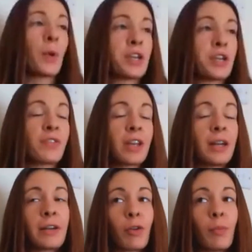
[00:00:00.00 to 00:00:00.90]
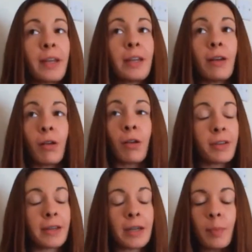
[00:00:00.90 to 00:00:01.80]
Louise, you've certainly given me a lot to
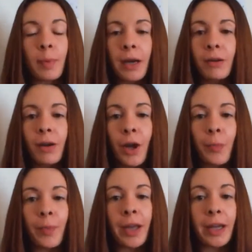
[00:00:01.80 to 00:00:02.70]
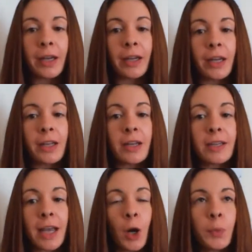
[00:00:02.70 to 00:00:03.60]
think about, and it's
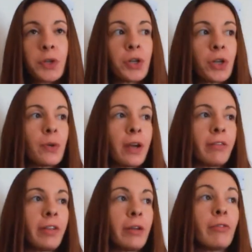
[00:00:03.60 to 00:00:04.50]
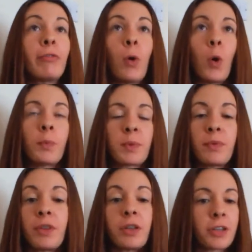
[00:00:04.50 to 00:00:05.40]
helped to inform some
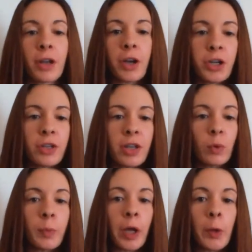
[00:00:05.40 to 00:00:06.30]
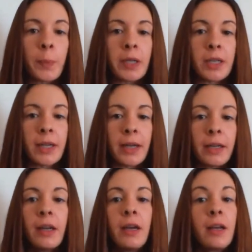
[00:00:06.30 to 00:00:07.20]
of the discussions that we'll be hoping to
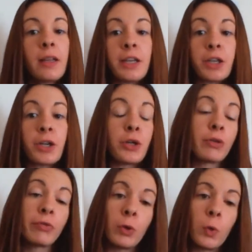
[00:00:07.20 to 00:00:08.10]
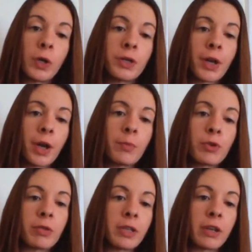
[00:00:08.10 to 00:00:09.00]
take these issues forward
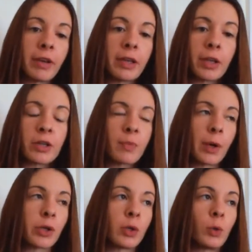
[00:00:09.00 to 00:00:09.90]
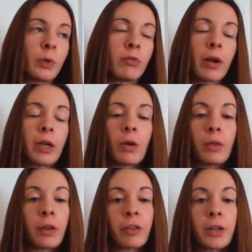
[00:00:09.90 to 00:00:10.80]
during the event that SMaRteN will be running
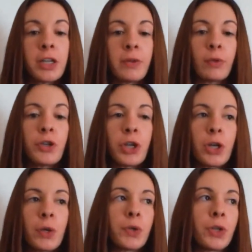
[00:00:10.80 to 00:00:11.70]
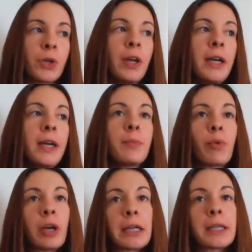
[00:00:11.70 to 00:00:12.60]
on the 30th of June to
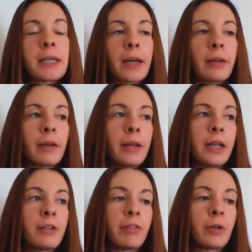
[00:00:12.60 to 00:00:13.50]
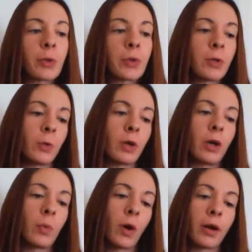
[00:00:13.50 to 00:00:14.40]
bring together individuals who
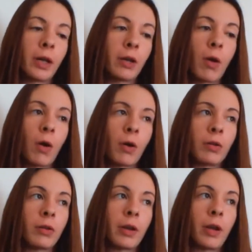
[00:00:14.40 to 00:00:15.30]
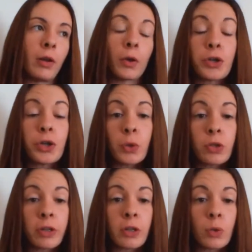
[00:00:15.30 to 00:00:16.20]
are working on longitudinal
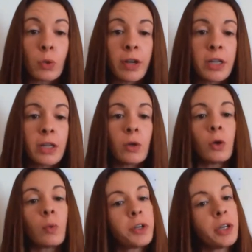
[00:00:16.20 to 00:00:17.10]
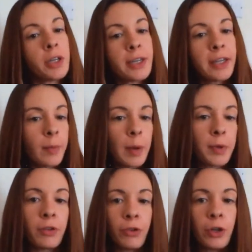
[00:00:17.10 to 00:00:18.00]
studies already or wanting to set them up
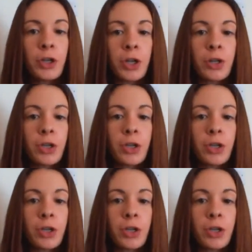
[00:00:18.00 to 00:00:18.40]
in the future.